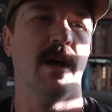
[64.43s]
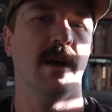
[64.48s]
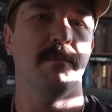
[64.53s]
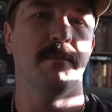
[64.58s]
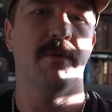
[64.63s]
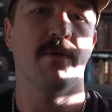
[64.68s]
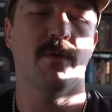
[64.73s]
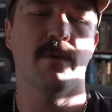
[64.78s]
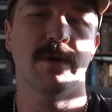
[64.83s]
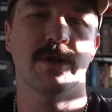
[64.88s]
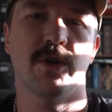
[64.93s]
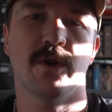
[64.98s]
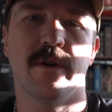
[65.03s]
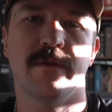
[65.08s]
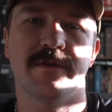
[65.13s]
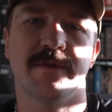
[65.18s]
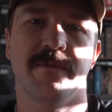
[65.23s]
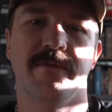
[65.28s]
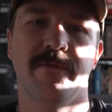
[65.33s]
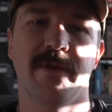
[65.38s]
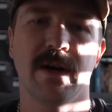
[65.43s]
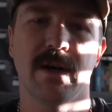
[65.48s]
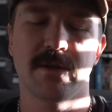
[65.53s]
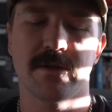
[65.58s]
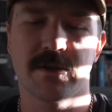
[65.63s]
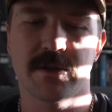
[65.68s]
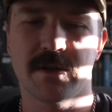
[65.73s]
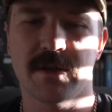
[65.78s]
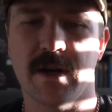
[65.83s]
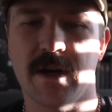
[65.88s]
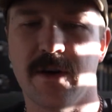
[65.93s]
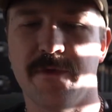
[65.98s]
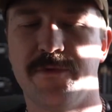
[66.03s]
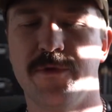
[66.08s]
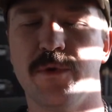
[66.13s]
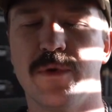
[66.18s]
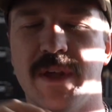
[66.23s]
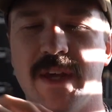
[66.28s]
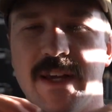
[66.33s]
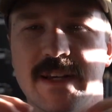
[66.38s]
Before we show off some belts, a
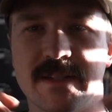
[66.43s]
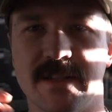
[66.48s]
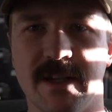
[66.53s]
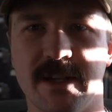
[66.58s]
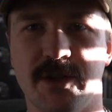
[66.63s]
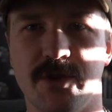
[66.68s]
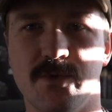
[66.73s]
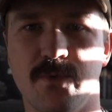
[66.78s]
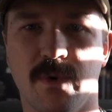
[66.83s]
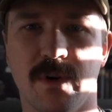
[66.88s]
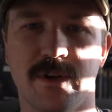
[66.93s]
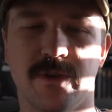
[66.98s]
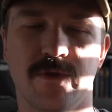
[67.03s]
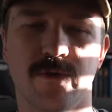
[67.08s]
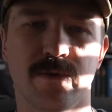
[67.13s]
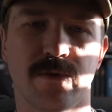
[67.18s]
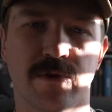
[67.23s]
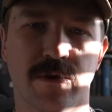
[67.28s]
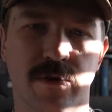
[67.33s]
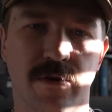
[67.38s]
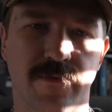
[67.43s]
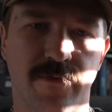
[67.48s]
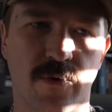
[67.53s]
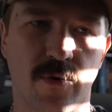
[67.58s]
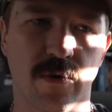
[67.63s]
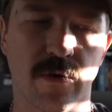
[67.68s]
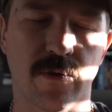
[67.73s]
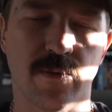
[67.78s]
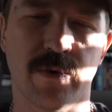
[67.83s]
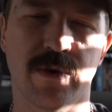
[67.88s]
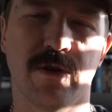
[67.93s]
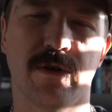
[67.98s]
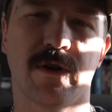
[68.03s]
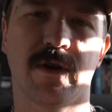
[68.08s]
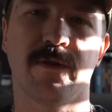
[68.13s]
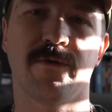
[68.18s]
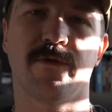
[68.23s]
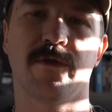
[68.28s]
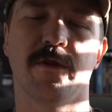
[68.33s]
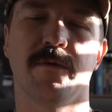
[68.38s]
few things that you want to look for when
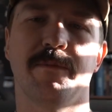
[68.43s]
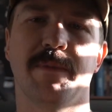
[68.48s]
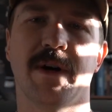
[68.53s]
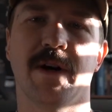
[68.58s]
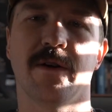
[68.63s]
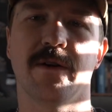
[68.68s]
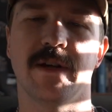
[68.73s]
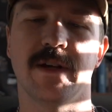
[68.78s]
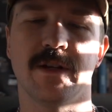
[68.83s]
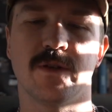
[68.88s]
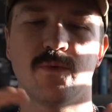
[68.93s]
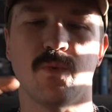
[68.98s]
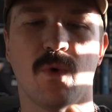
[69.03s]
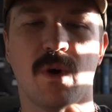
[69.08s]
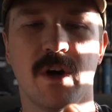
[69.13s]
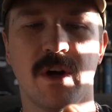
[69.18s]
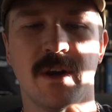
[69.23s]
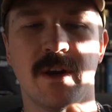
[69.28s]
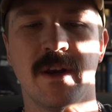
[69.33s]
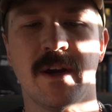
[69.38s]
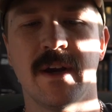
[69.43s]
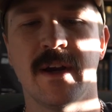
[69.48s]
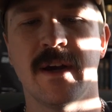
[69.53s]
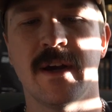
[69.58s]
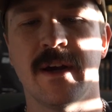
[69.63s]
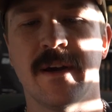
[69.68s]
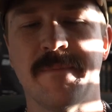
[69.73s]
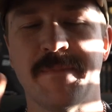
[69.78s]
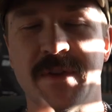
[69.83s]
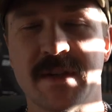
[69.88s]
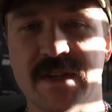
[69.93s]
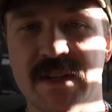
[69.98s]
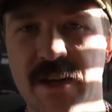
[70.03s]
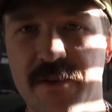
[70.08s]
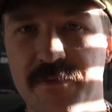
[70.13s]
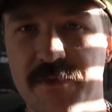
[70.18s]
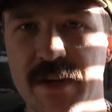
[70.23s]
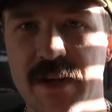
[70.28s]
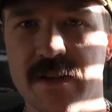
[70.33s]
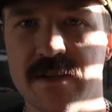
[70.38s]
looking for a belt is 1,
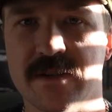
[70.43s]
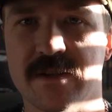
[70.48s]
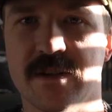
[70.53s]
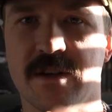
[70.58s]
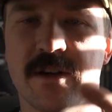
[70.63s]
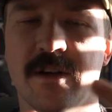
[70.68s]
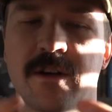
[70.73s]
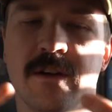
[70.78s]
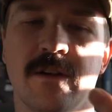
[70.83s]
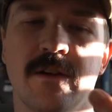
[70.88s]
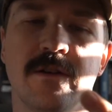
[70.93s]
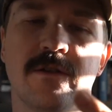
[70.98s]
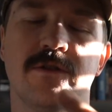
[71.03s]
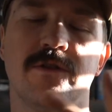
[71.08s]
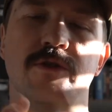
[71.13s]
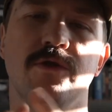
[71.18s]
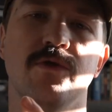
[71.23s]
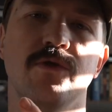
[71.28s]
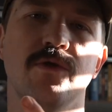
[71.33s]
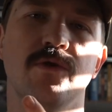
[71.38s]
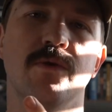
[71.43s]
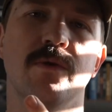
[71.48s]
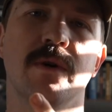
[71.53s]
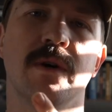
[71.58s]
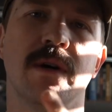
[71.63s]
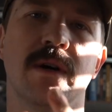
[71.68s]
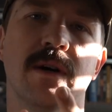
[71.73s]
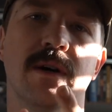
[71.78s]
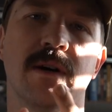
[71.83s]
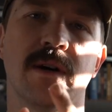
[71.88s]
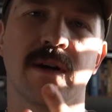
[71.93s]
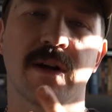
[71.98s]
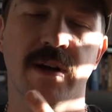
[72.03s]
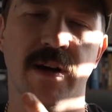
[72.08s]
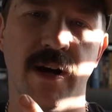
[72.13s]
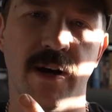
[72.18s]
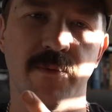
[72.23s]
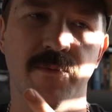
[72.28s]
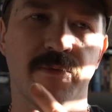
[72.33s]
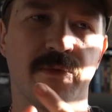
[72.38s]
stiffness, 2,
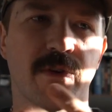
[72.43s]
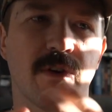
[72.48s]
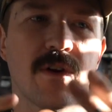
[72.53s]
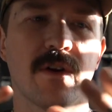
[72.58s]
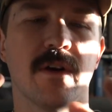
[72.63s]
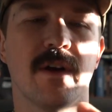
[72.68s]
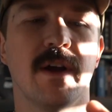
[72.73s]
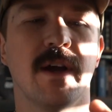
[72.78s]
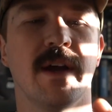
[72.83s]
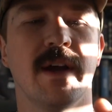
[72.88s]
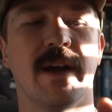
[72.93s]
comfort,